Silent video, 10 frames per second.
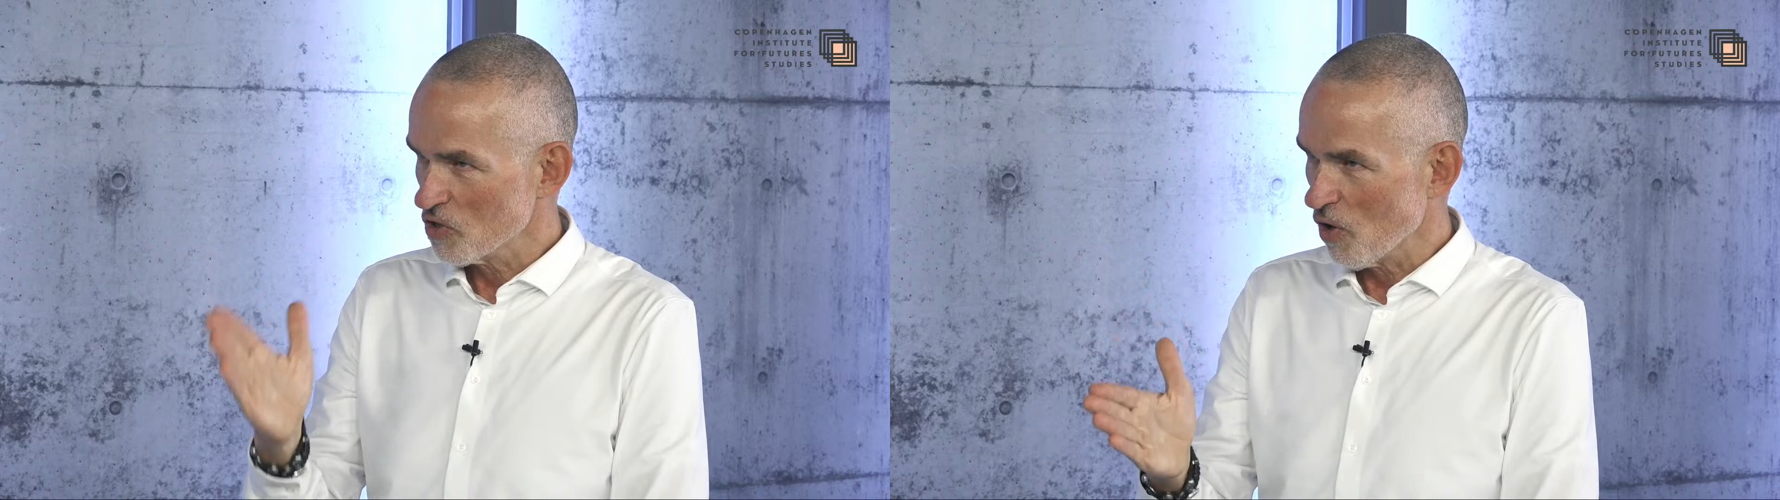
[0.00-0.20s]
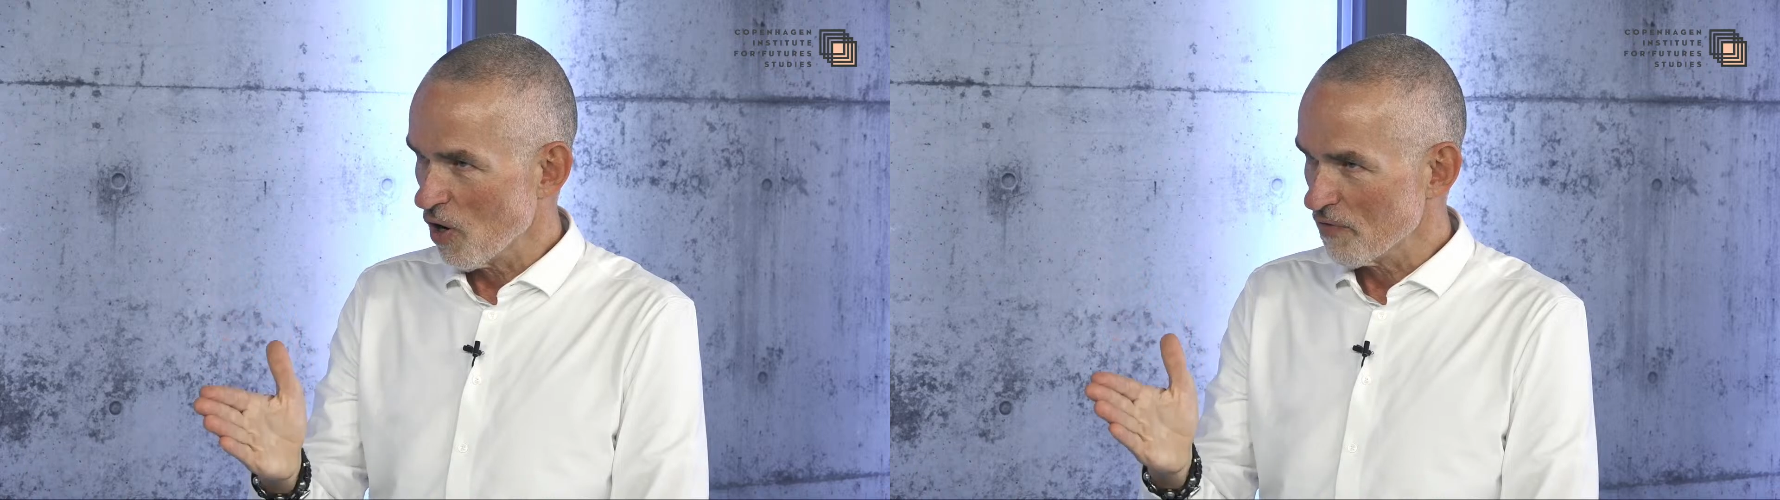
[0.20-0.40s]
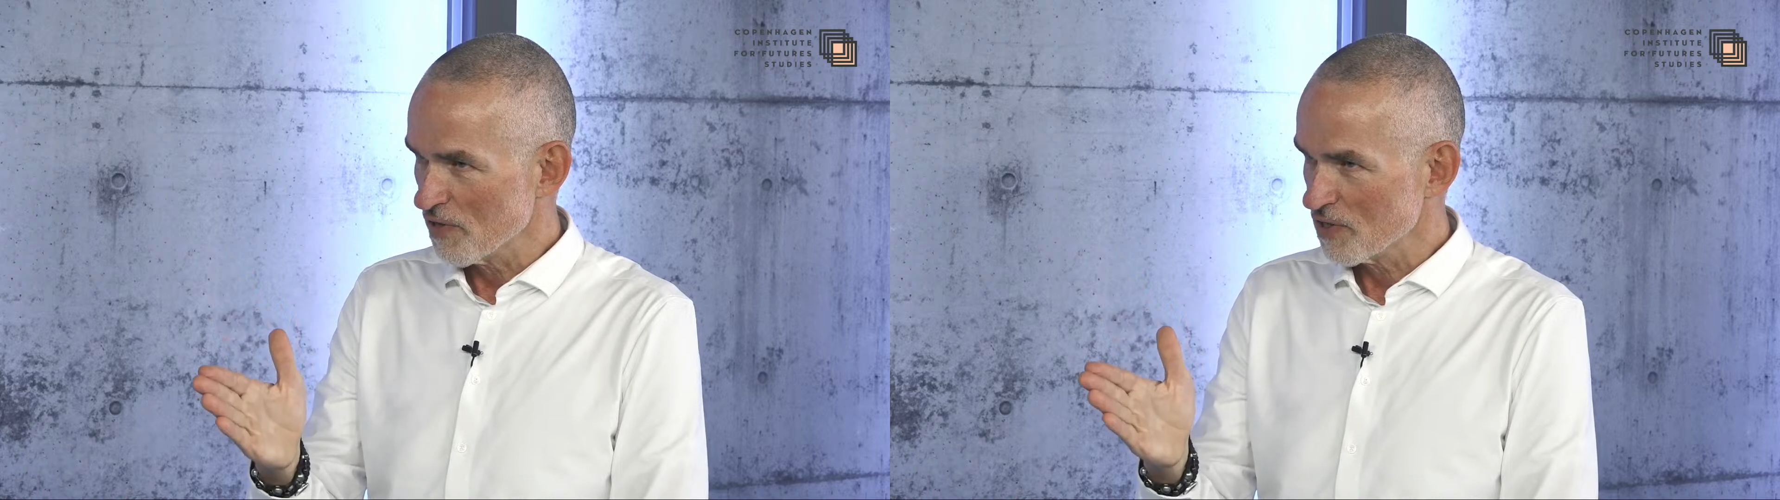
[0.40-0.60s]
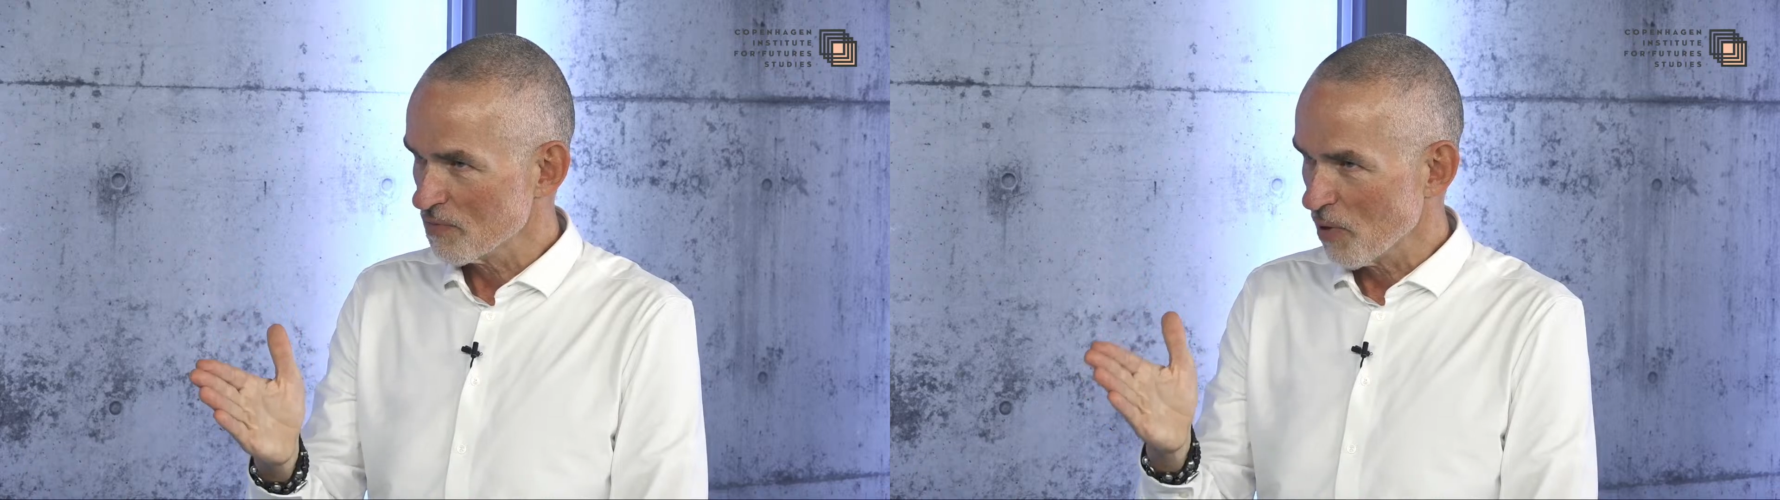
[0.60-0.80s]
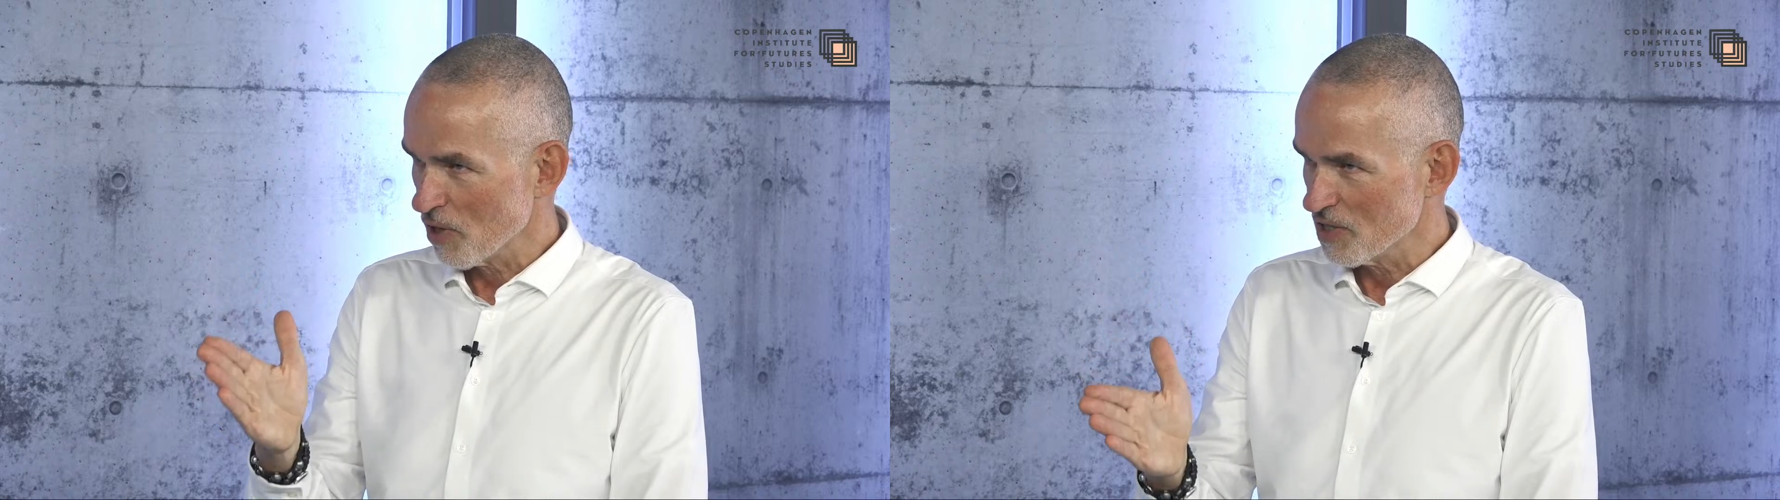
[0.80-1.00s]
office
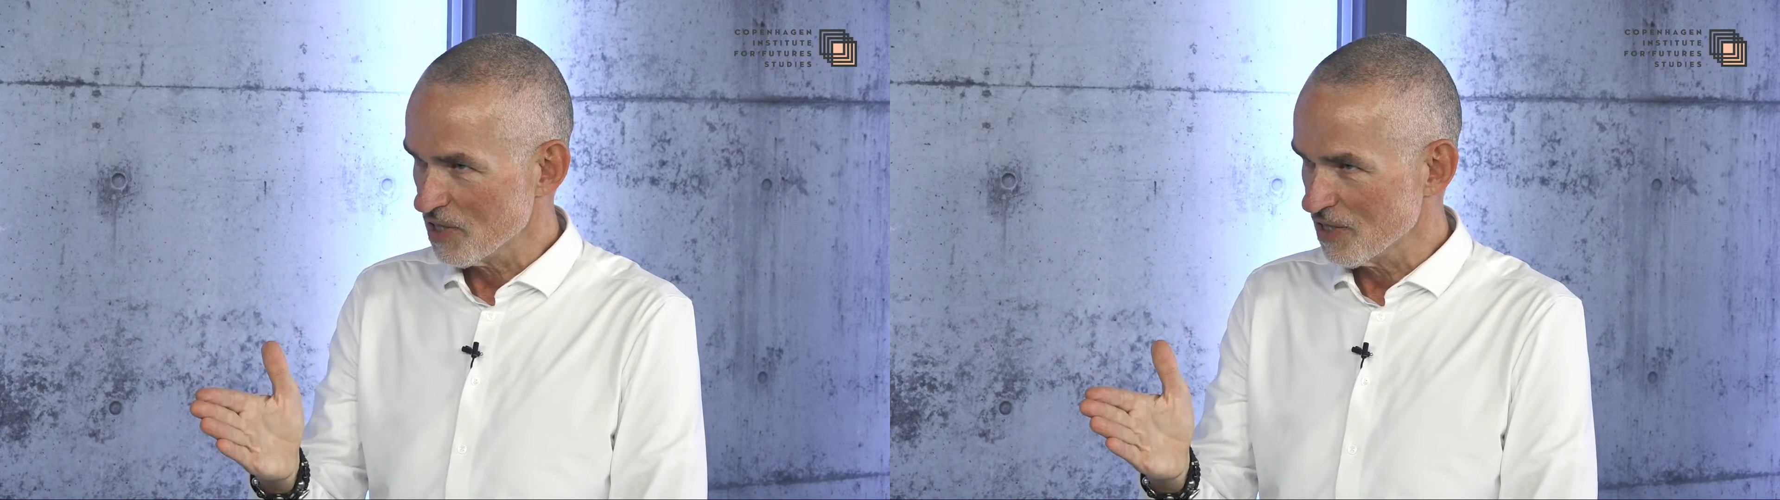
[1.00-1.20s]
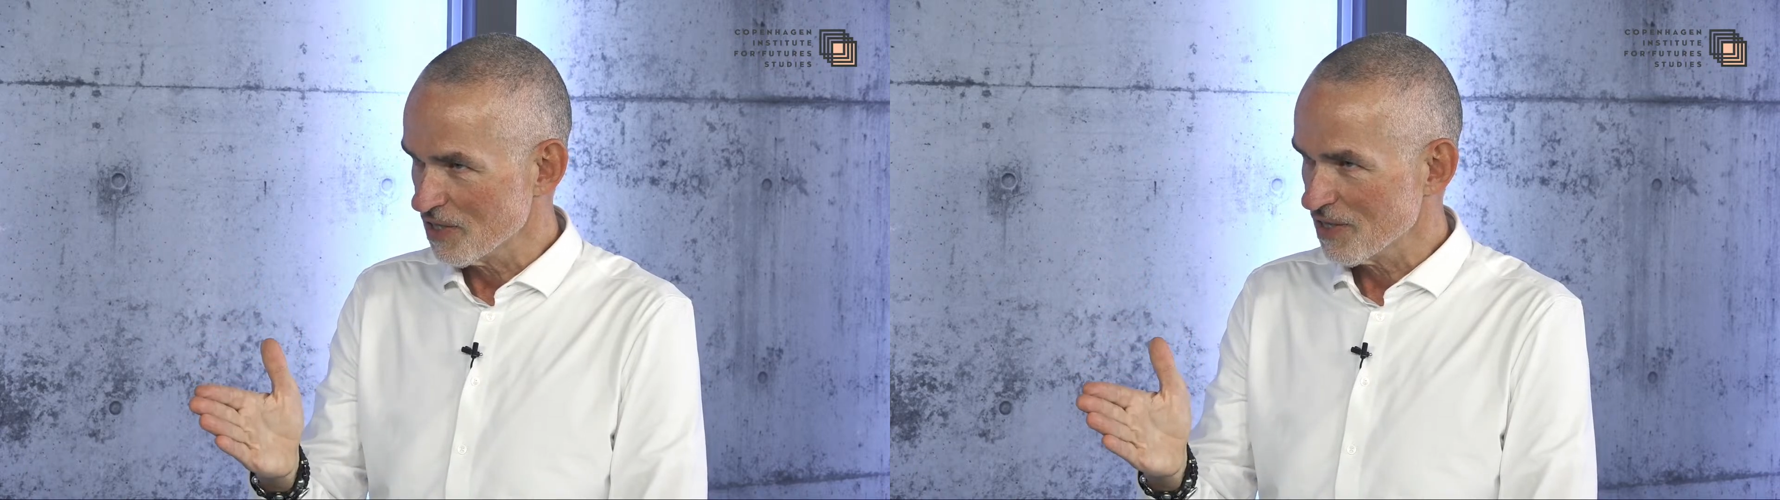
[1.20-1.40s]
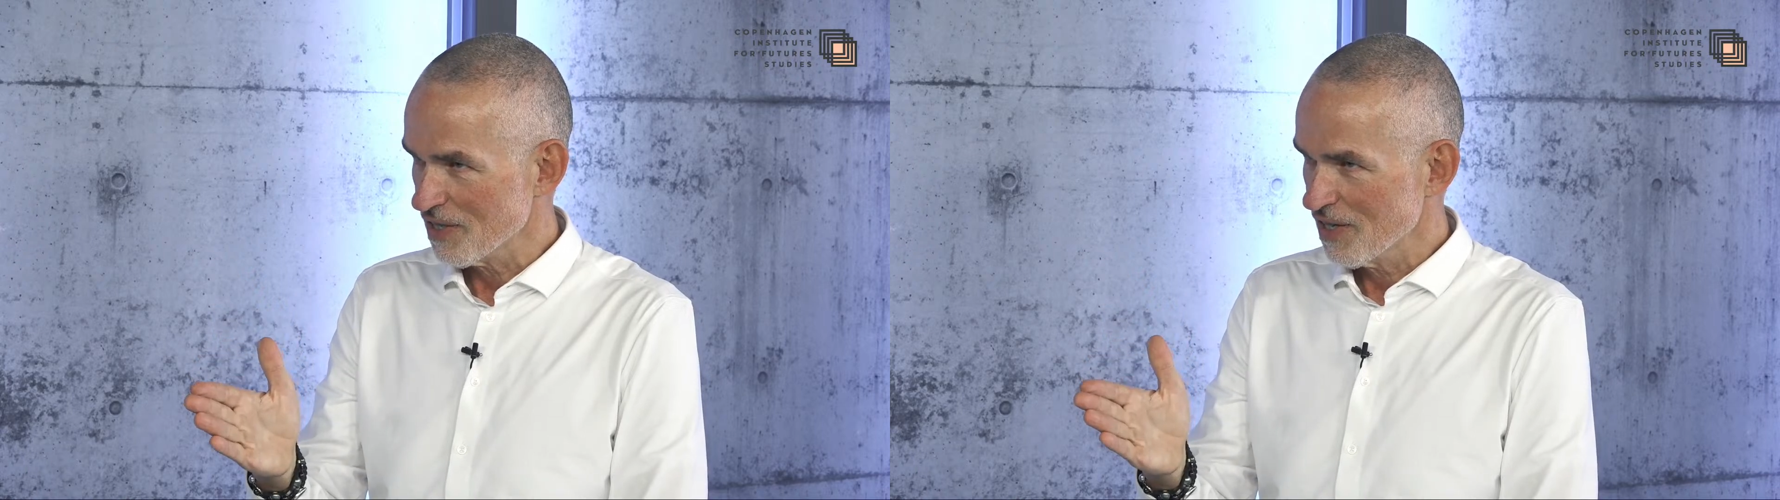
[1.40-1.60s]
policies,